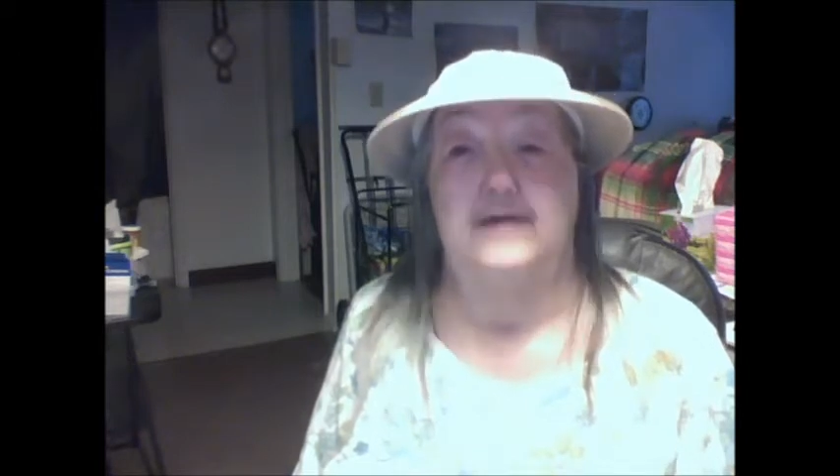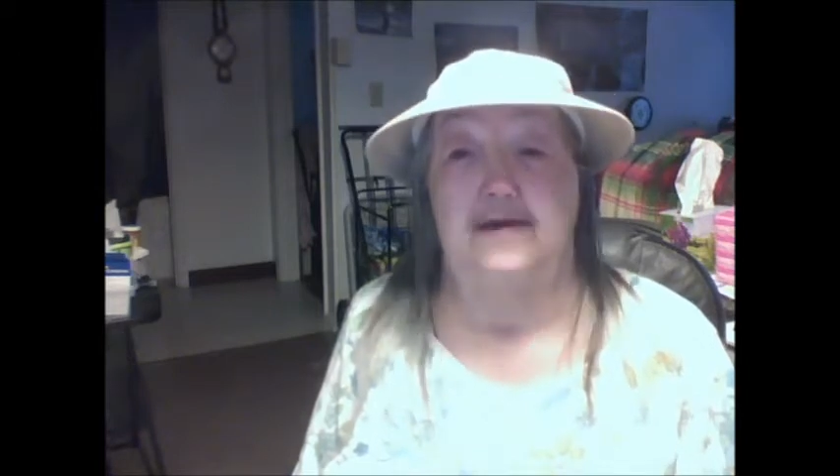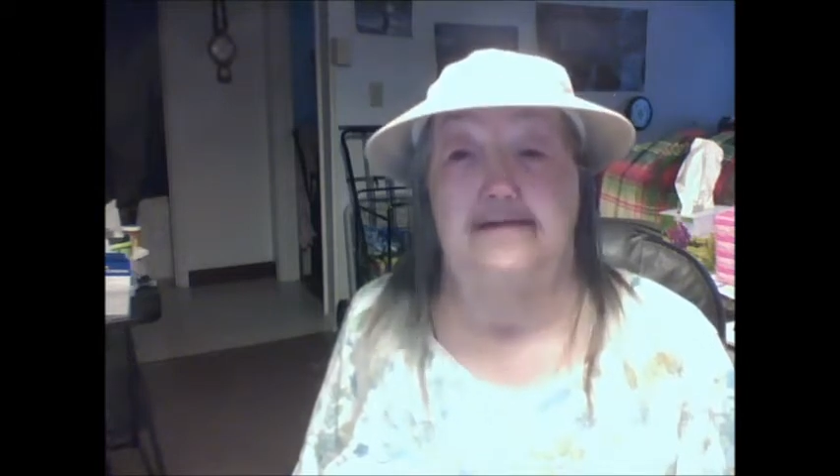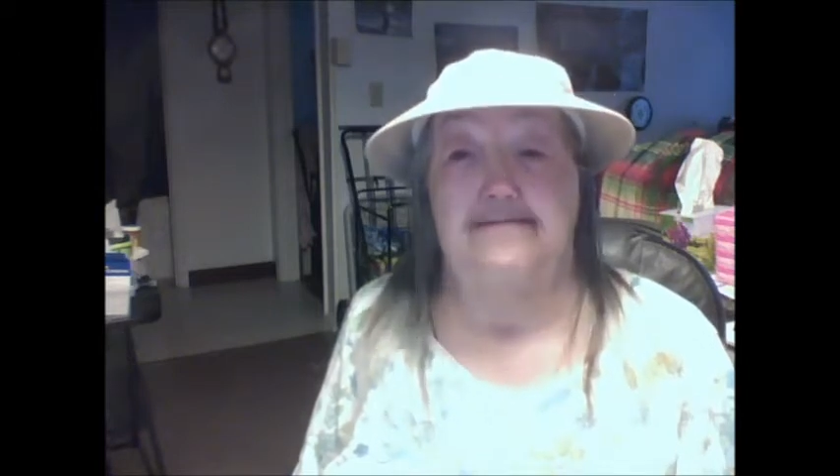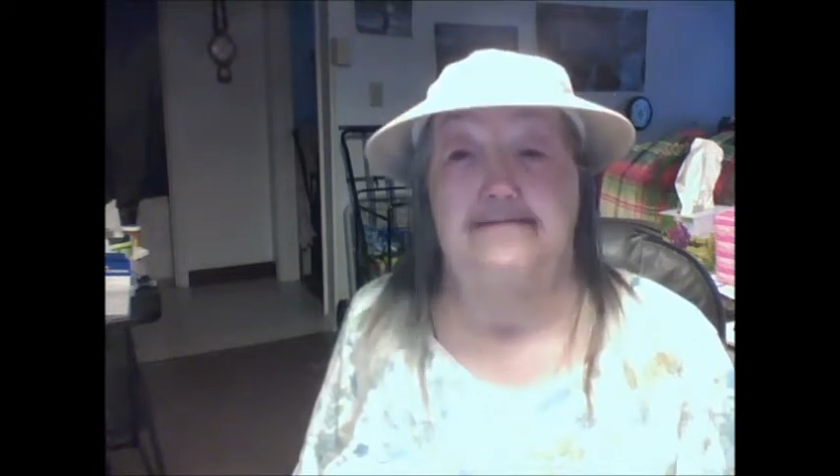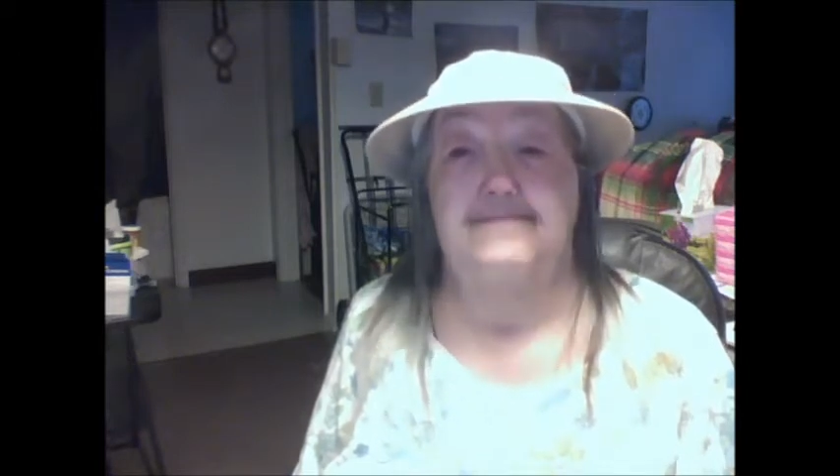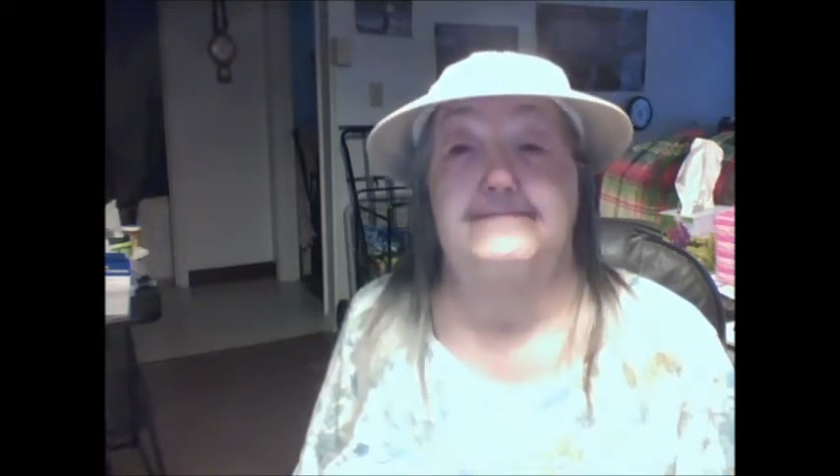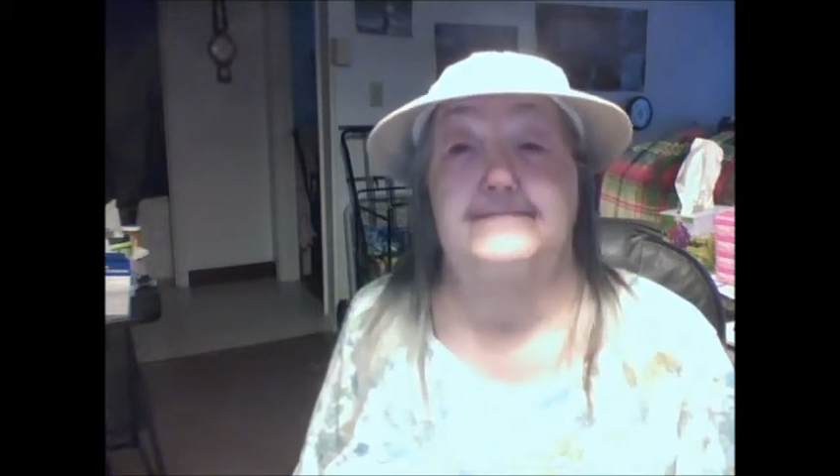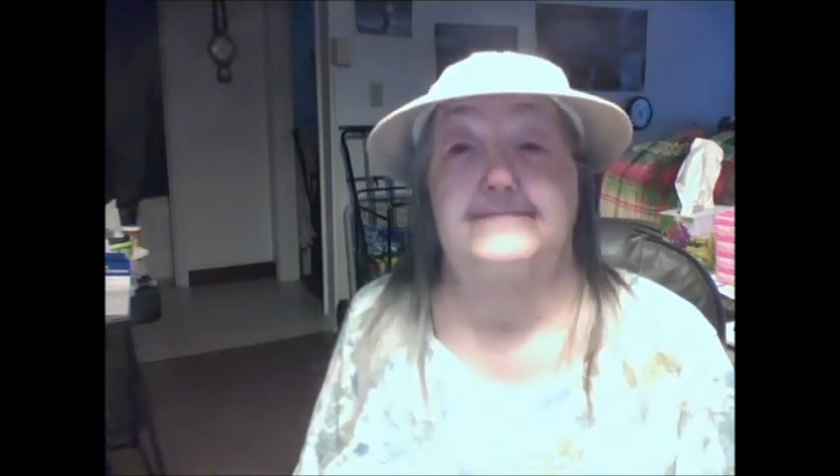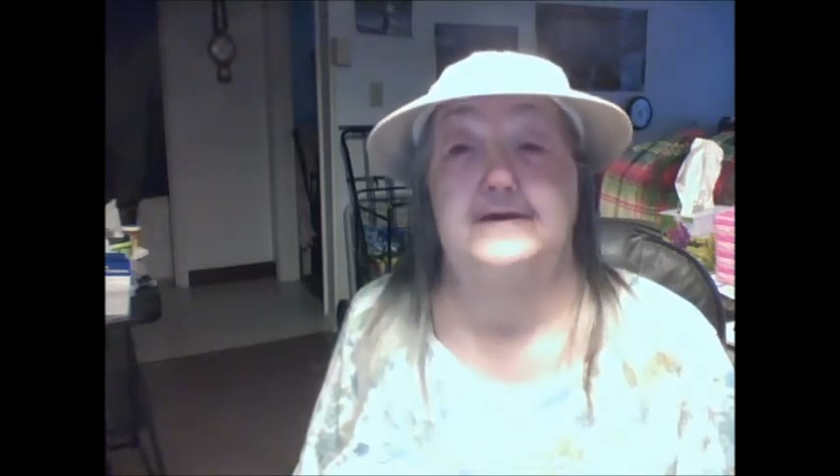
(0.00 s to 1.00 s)
Yeah, he's
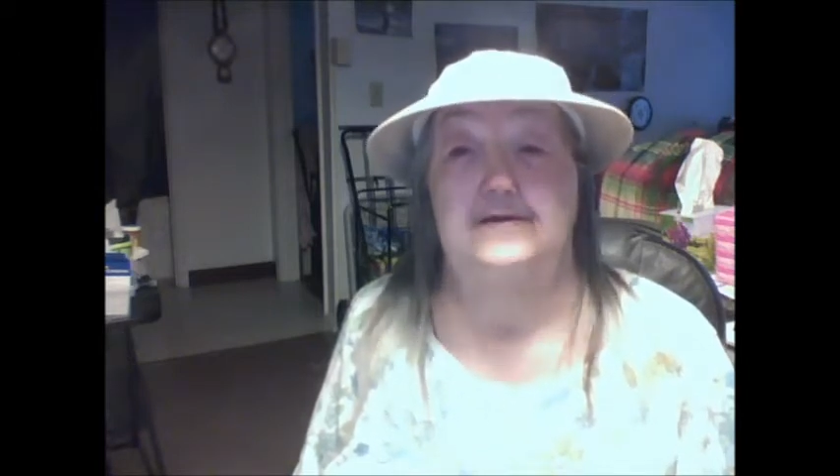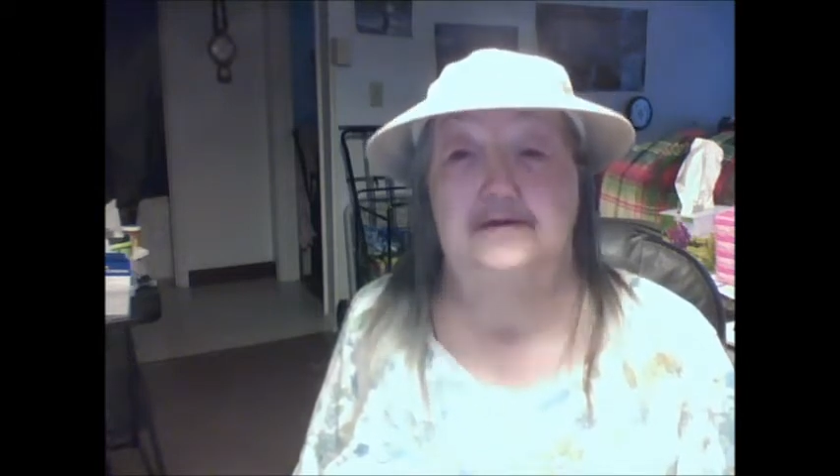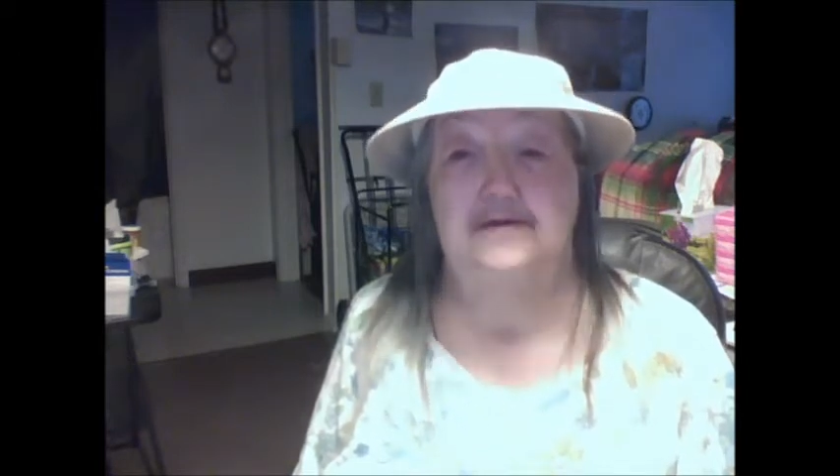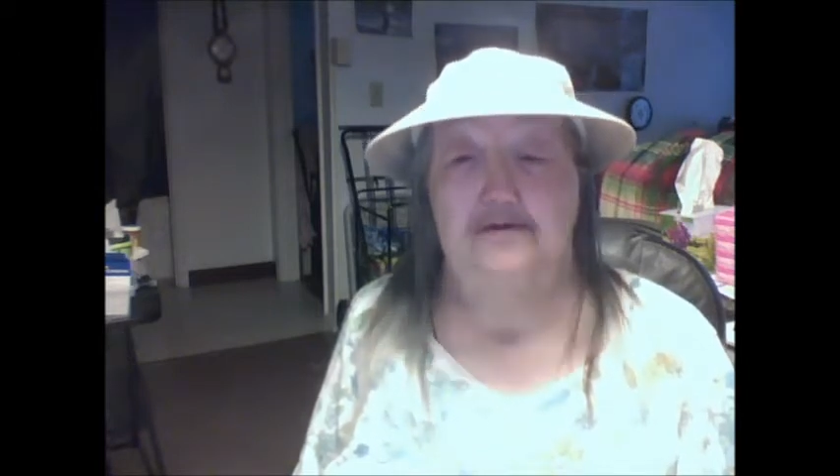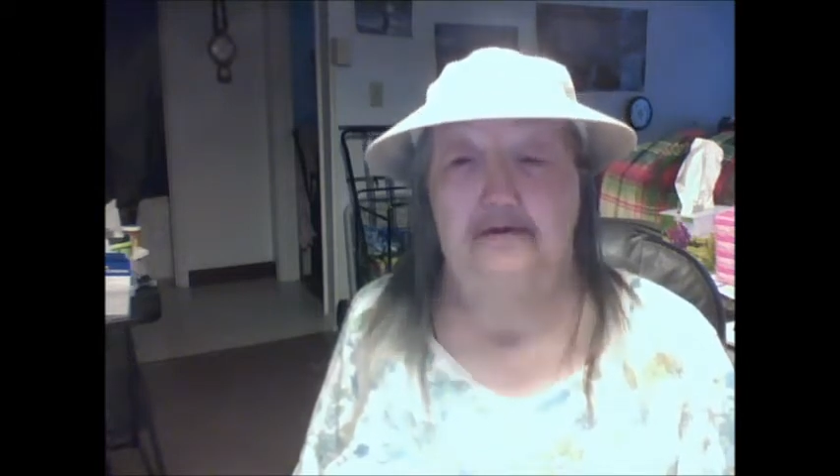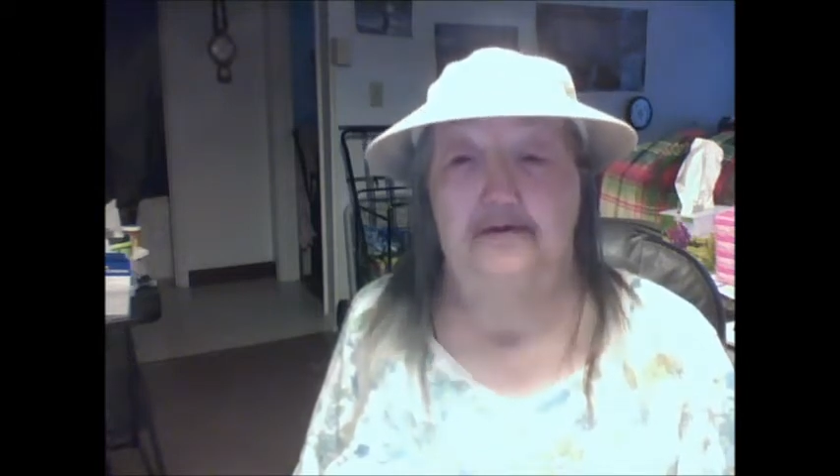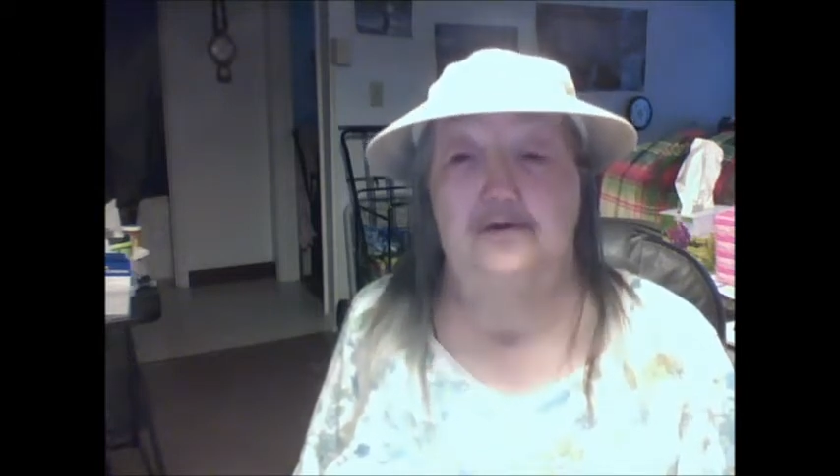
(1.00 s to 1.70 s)
going to be okay.